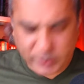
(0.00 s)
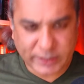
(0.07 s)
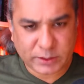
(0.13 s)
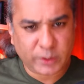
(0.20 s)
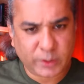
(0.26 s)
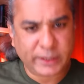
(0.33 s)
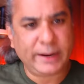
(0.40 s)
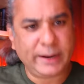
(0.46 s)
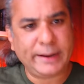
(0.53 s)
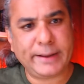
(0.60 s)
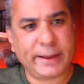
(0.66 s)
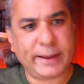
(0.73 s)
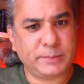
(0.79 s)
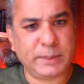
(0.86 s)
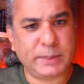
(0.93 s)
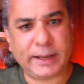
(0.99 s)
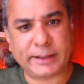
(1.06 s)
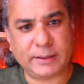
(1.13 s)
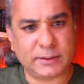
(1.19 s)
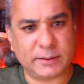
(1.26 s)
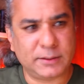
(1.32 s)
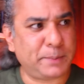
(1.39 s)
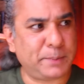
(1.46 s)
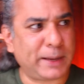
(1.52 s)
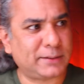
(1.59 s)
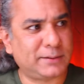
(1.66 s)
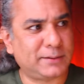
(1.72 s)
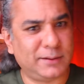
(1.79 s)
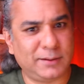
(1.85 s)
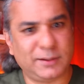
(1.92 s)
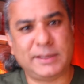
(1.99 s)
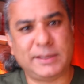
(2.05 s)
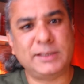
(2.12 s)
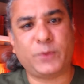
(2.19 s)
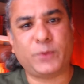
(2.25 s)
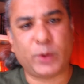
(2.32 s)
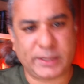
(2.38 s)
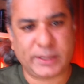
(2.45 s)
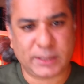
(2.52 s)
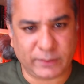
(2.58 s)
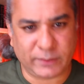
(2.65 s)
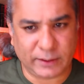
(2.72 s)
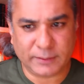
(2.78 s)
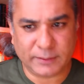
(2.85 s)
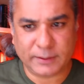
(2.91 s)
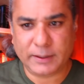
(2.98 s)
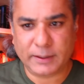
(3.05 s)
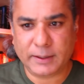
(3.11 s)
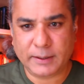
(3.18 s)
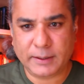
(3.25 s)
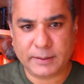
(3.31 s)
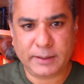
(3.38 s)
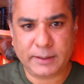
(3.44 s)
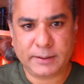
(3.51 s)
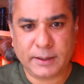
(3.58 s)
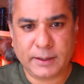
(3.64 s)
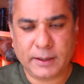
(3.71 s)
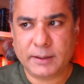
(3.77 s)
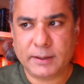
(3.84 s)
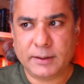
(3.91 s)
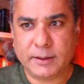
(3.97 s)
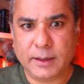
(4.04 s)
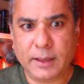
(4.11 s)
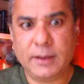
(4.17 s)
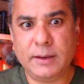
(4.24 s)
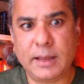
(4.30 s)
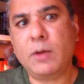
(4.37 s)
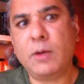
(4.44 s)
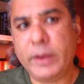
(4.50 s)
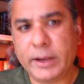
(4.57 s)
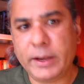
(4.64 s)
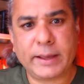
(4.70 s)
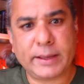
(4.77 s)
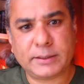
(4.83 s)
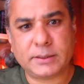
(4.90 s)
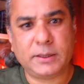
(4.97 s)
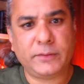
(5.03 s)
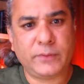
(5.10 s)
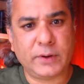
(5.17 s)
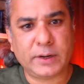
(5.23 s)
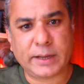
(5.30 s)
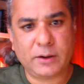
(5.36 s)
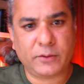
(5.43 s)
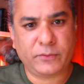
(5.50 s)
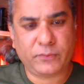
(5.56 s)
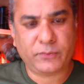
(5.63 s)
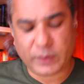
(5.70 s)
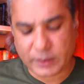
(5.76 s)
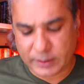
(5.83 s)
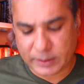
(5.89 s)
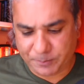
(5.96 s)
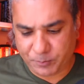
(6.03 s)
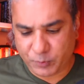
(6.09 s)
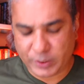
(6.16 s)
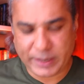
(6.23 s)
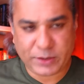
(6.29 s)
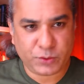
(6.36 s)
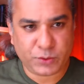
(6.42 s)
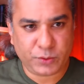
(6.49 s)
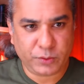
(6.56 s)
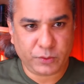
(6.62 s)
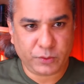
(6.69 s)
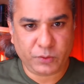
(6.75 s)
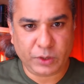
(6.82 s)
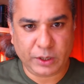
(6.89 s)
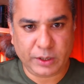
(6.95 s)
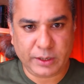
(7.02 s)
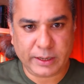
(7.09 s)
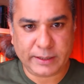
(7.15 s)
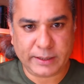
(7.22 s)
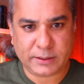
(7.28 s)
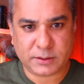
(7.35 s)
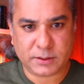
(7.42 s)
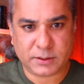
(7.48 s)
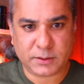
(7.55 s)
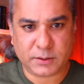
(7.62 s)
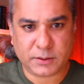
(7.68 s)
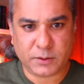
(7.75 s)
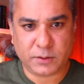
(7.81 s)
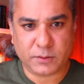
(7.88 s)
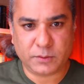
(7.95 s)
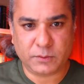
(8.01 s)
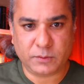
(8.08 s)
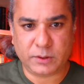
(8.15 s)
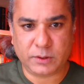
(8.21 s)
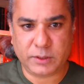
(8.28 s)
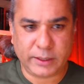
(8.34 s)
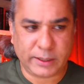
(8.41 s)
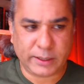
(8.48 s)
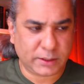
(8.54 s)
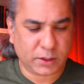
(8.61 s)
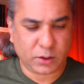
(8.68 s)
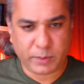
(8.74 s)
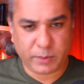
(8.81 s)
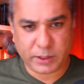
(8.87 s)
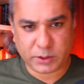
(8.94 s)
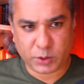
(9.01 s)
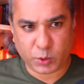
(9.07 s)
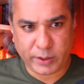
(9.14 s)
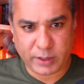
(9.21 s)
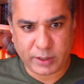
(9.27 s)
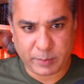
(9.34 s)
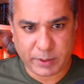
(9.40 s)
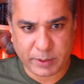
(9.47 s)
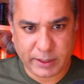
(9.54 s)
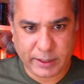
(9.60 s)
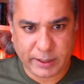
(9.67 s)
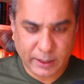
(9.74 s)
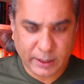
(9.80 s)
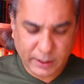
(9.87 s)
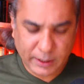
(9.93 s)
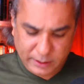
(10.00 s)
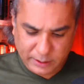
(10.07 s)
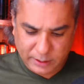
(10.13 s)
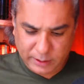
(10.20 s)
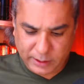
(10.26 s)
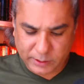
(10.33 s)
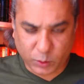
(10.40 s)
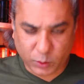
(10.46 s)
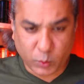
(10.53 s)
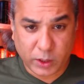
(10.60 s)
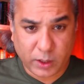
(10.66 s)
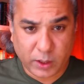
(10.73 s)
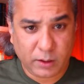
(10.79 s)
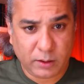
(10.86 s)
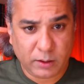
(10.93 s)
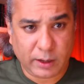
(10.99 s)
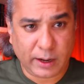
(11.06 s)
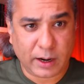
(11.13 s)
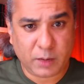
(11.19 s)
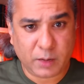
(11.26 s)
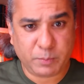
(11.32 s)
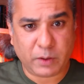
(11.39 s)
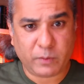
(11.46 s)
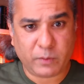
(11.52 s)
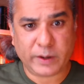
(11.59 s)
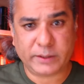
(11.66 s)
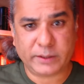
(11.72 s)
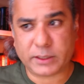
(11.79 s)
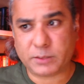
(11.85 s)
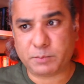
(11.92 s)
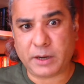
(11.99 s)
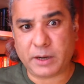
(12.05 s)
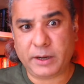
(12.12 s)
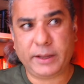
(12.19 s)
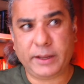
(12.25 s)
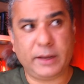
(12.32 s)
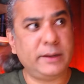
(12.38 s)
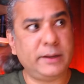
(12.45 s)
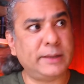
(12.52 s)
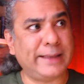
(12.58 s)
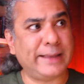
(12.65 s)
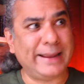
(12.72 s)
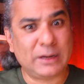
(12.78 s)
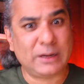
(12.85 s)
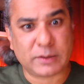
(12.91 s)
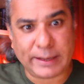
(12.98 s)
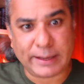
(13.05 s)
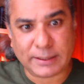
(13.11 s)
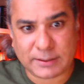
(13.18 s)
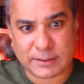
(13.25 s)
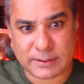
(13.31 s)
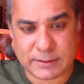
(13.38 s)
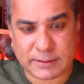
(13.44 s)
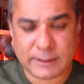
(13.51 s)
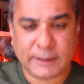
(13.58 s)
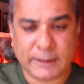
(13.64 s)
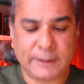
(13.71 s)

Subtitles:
historically, India has been like this, the past, since 47, right? And now India is a different kind of nation. India's economy is growing rapidly. India's overall hard power is expanding. India's interests